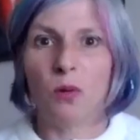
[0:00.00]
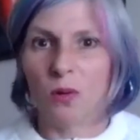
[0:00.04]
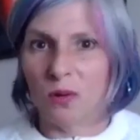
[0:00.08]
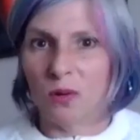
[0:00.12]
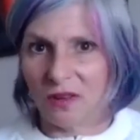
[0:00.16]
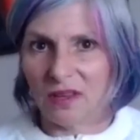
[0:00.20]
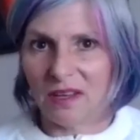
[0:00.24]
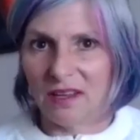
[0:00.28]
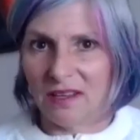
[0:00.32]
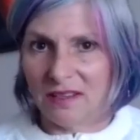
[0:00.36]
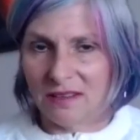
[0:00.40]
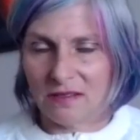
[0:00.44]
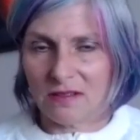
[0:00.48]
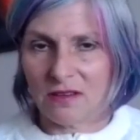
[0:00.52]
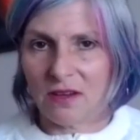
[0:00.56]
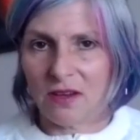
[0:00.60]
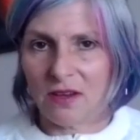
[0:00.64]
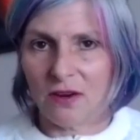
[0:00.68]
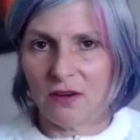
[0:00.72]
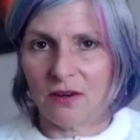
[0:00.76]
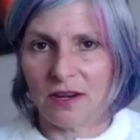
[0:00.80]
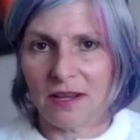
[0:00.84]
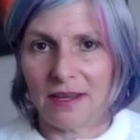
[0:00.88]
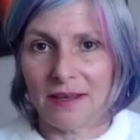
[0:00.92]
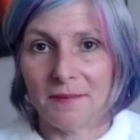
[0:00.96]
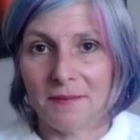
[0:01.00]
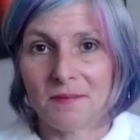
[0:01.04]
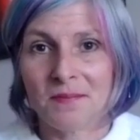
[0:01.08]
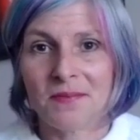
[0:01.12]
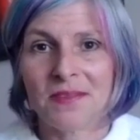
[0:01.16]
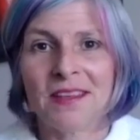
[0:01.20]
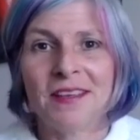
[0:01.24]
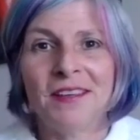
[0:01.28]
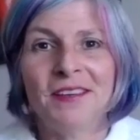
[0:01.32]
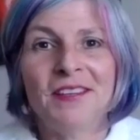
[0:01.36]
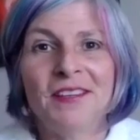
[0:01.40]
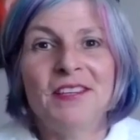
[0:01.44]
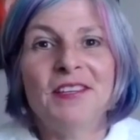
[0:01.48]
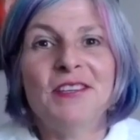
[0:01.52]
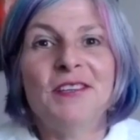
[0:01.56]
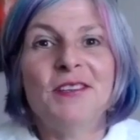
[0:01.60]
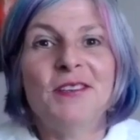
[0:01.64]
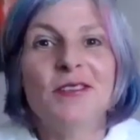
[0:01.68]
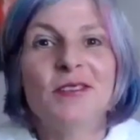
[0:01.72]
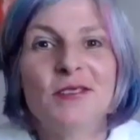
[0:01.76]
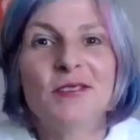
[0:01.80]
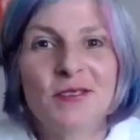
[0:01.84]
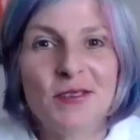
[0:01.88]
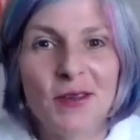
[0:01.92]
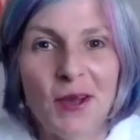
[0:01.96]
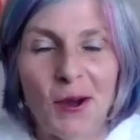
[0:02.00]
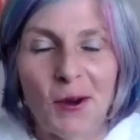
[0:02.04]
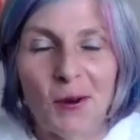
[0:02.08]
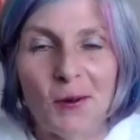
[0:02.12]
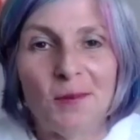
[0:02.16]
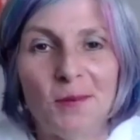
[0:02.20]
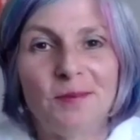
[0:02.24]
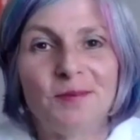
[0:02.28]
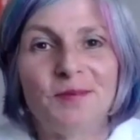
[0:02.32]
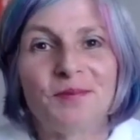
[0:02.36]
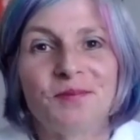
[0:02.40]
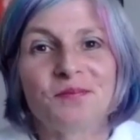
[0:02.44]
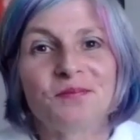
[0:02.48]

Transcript: or the insecurity. So